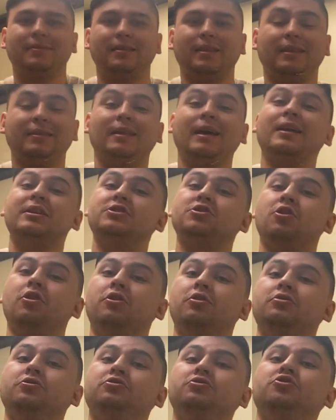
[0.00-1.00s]
And that is
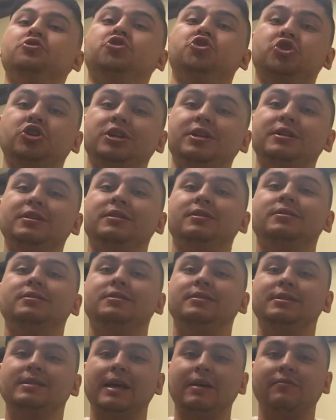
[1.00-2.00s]
called
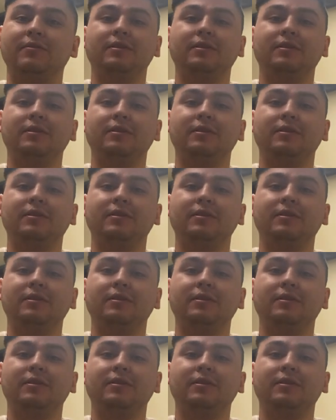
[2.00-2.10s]
G7.